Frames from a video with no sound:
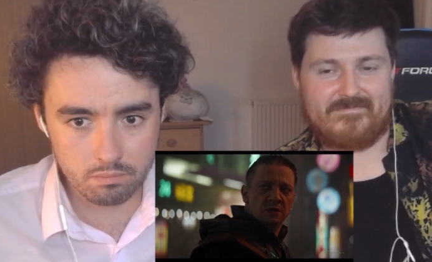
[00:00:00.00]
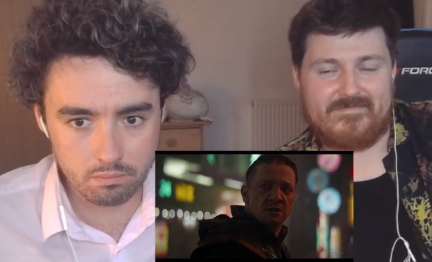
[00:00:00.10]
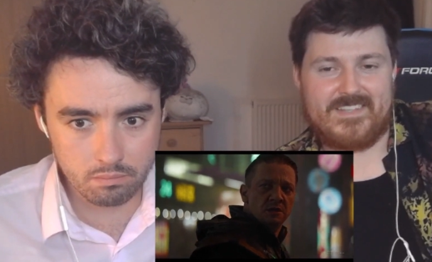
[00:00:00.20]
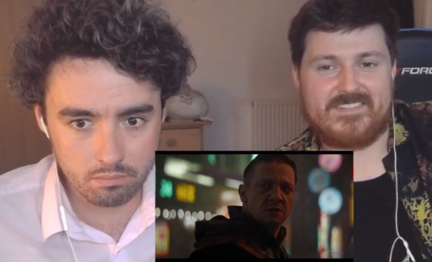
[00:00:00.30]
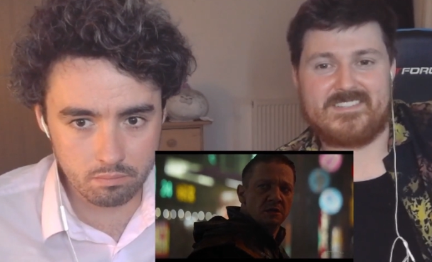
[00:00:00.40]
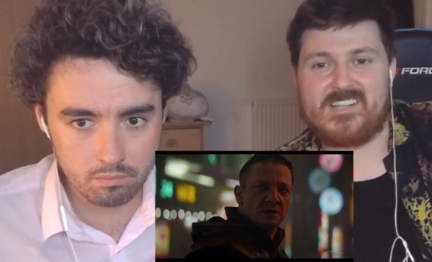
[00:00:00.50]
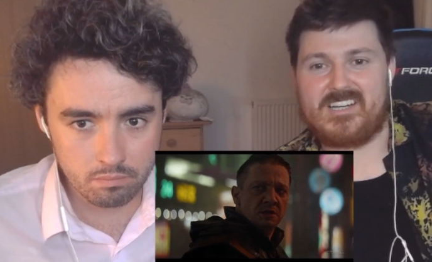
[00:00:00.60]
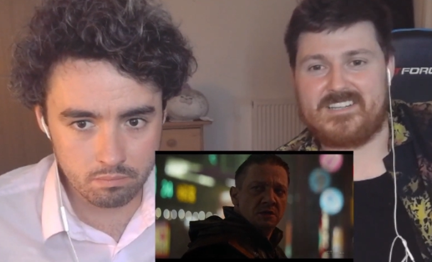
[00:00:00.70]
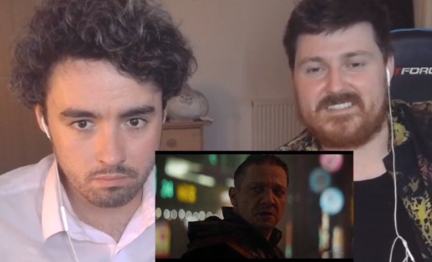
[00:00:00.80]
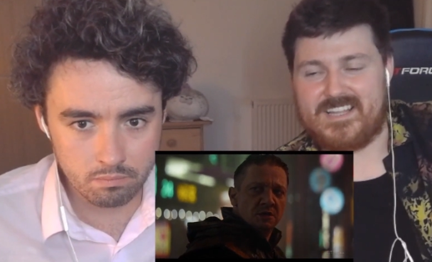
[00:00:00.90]
Speaker 1: This is
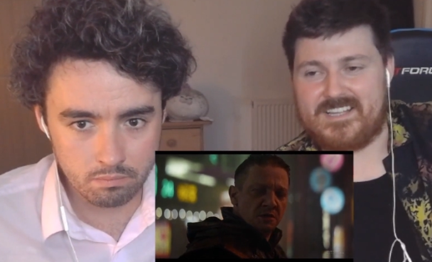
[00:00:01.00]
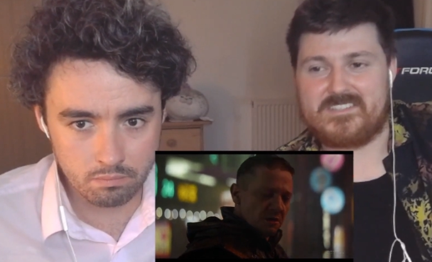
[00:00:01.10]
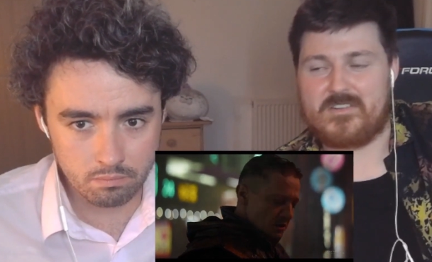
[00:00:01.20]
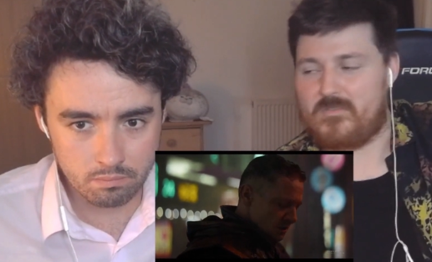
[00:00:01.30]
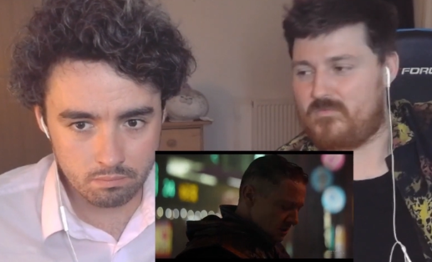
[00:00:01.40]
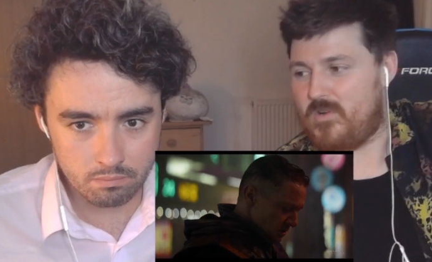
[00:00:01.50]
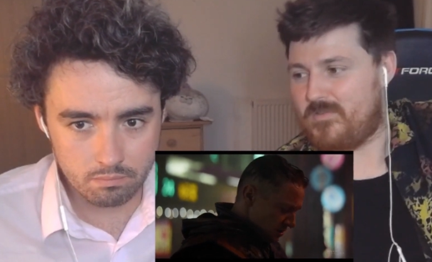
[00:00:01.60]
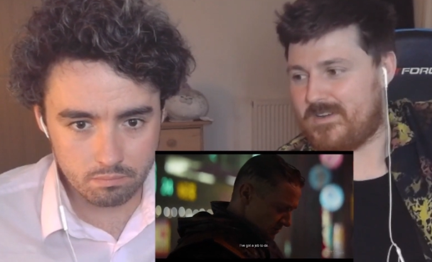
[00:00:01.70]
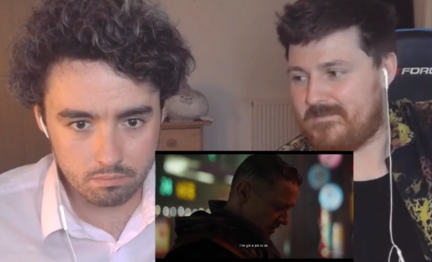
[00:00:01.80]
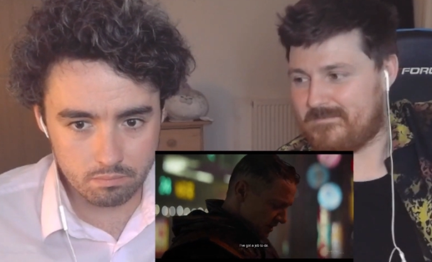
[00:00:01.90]
Clint as
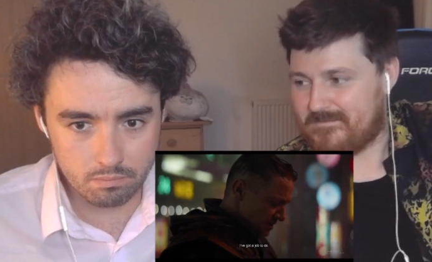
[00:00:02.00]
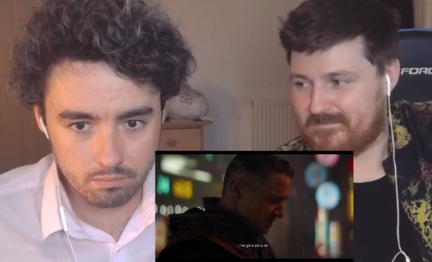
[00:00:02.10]
Ronin. Got